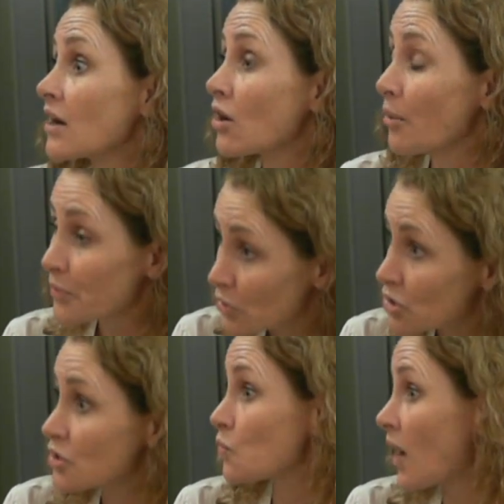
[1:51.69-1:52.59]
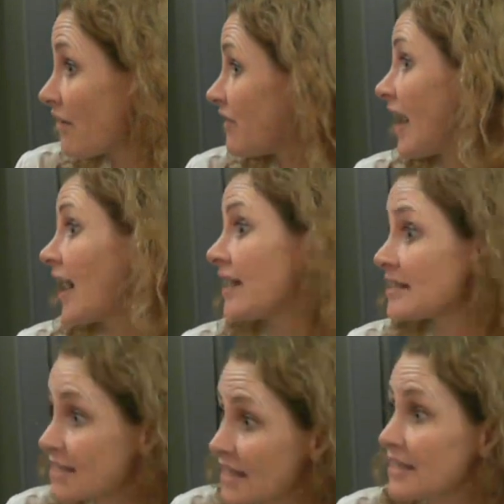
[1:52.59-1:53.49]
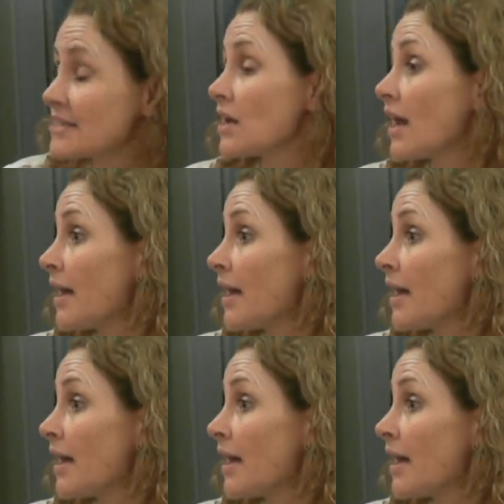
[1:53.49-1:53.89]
computers, Wi-Fi, internet